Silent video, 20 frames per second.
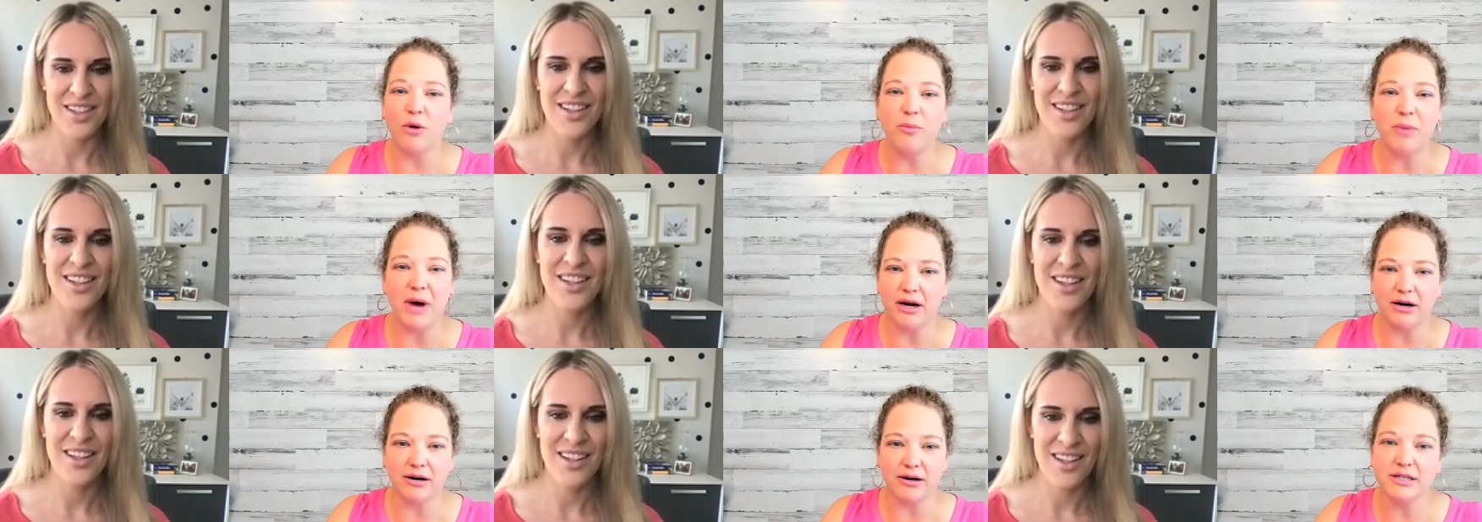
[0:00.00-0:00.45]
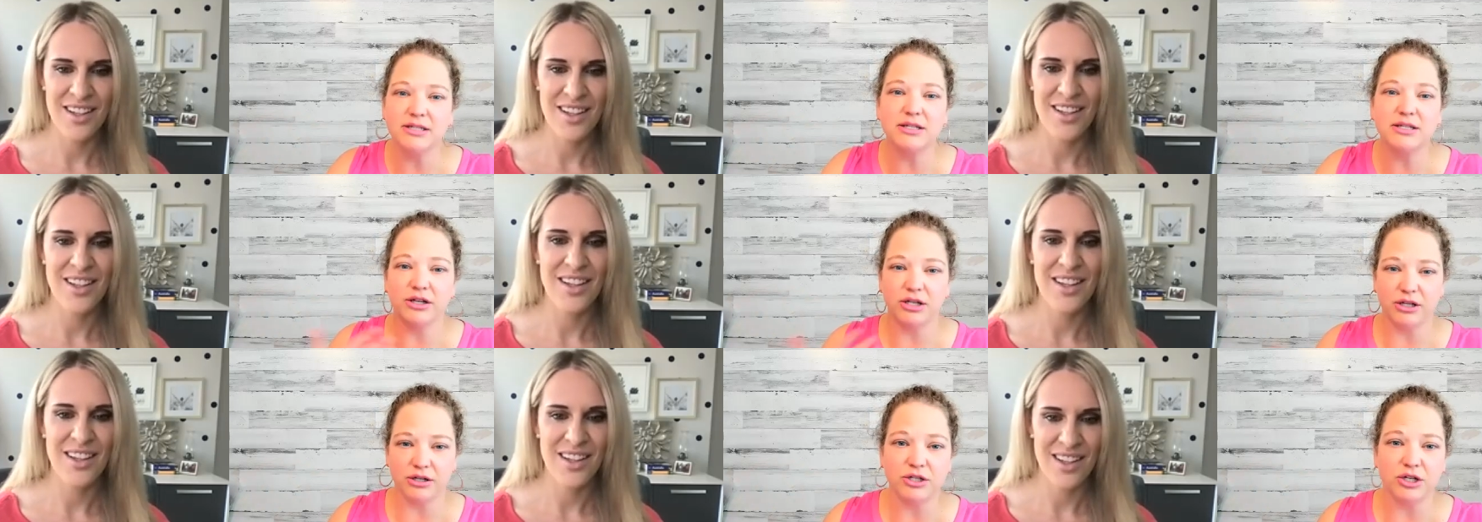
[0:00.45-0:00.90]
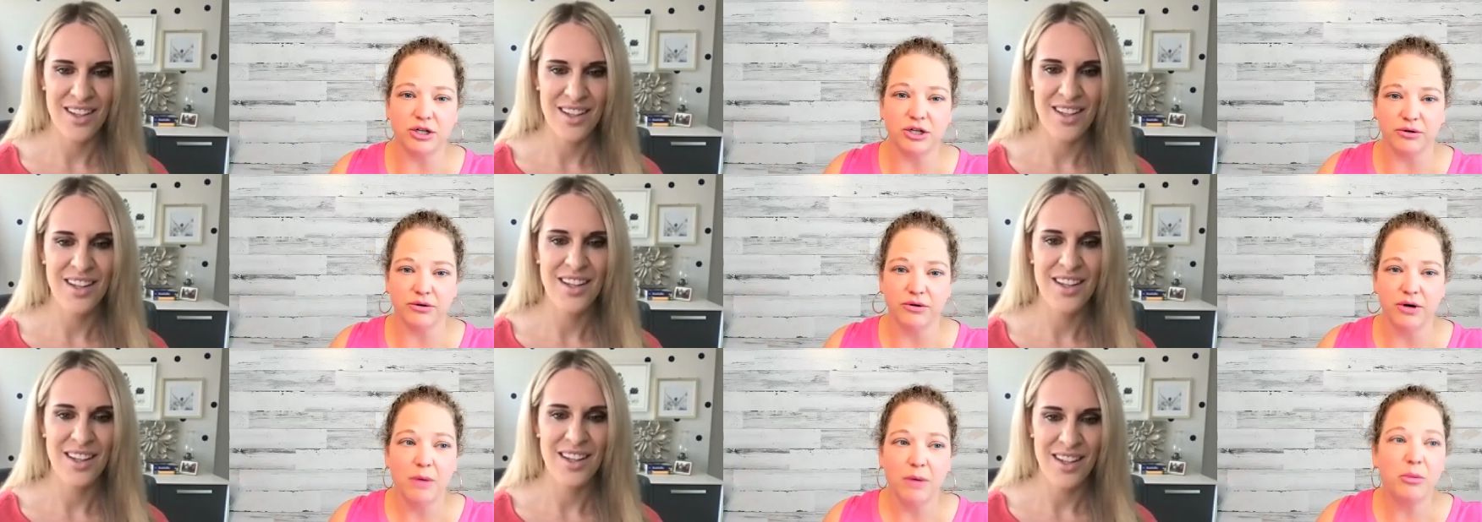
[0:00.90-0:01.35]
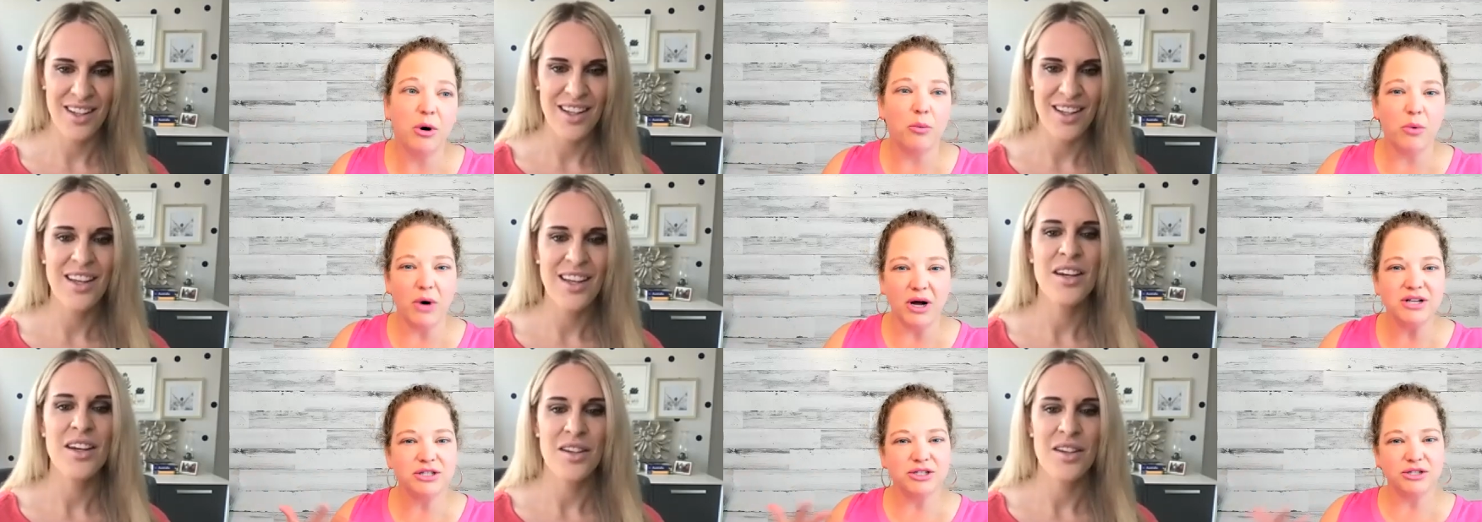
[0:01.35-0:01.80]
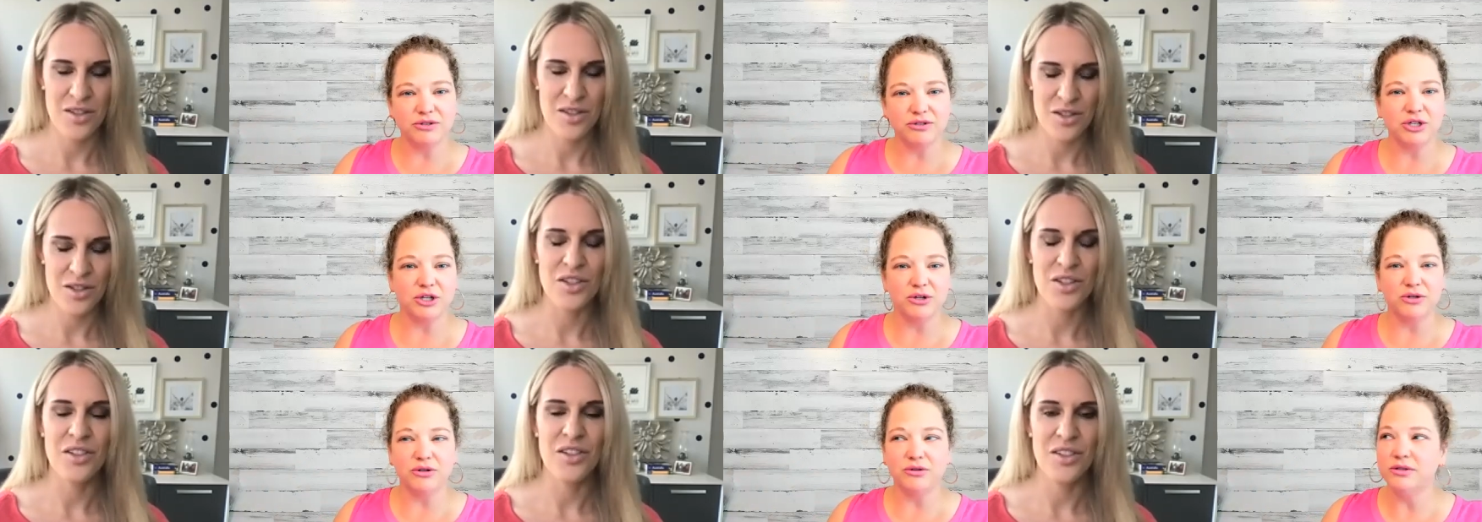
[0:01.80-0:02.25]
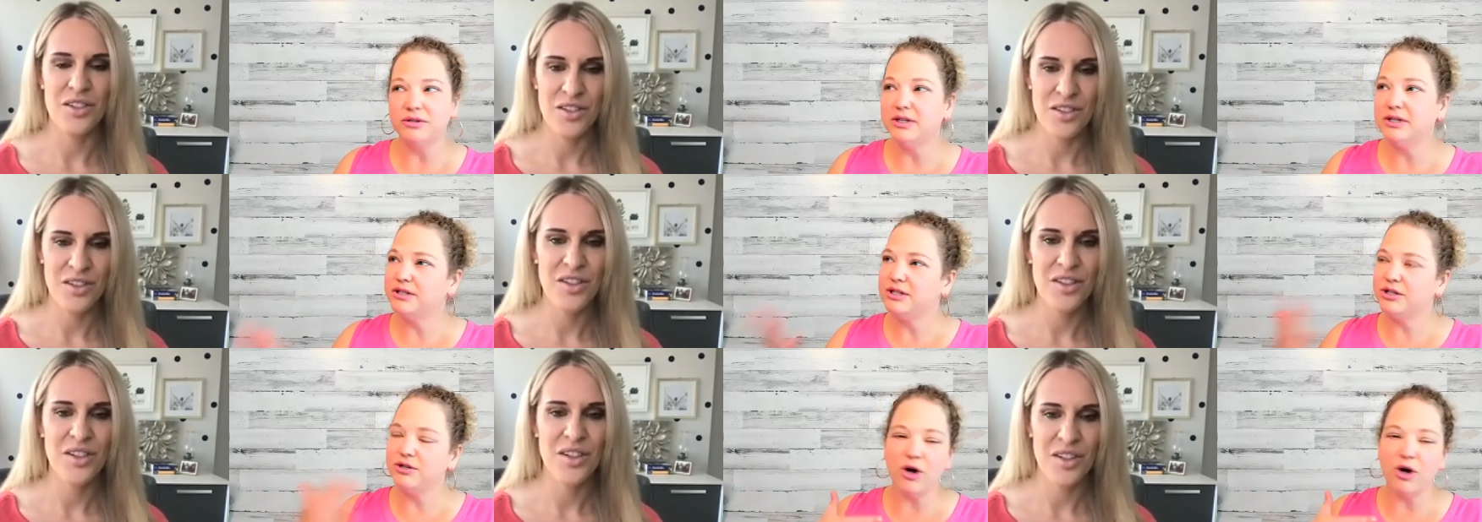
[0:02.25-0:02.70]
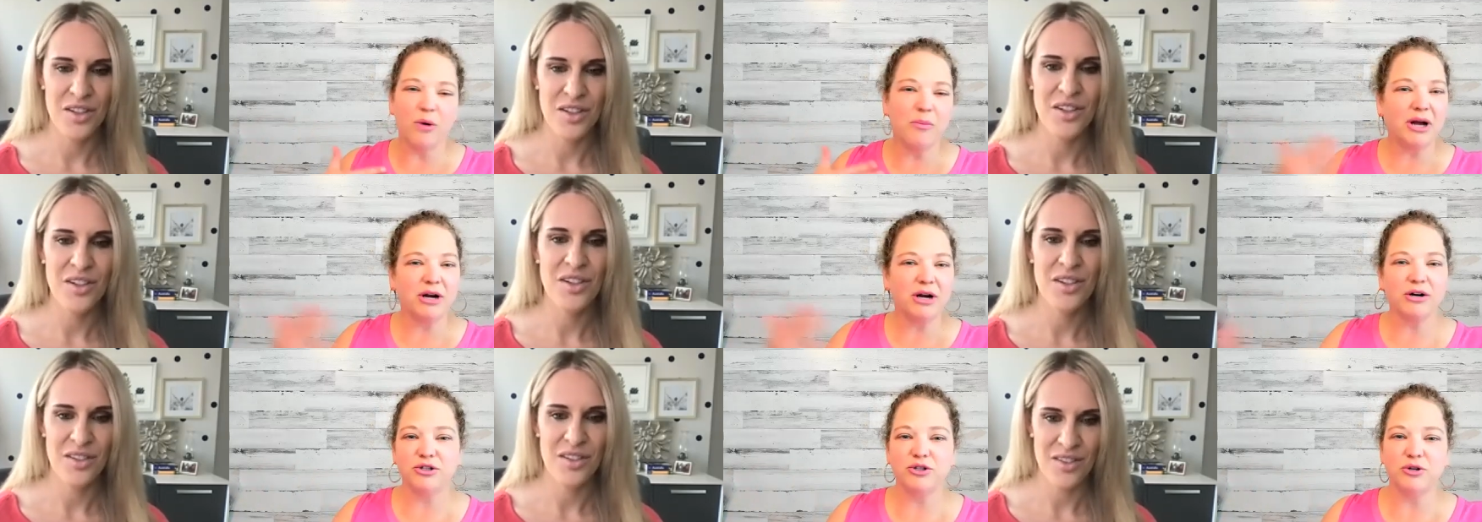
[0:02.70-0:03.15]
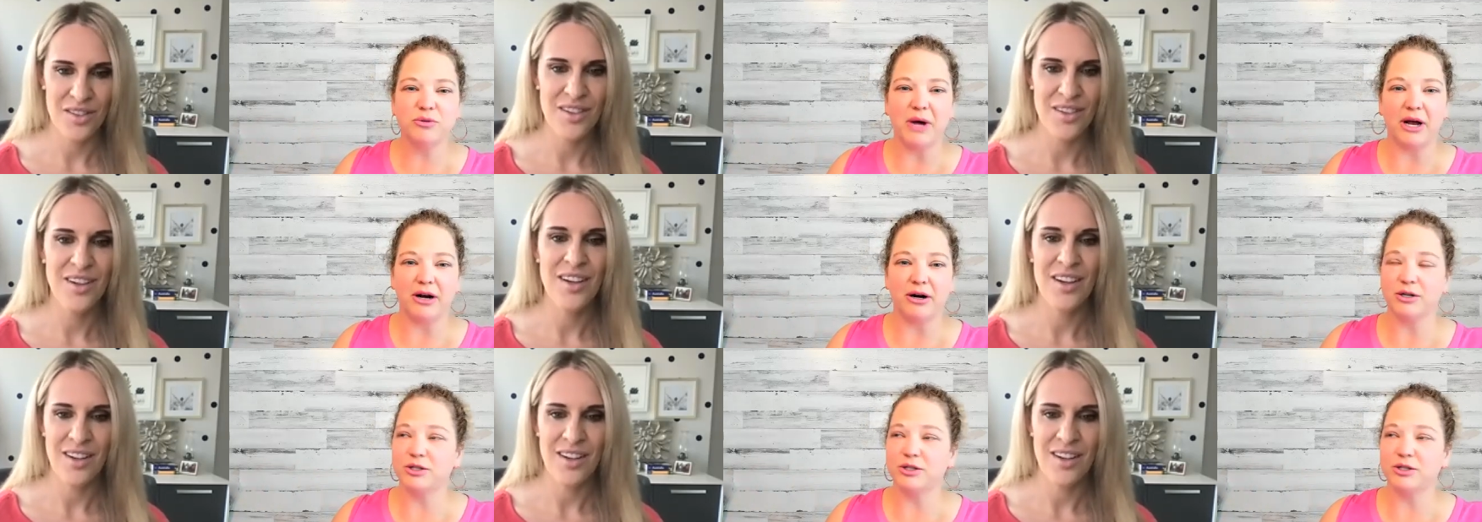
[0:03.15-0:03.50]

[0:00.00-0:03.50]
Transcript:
Speaker 1: know better until you do. But once you do, you know better, do better.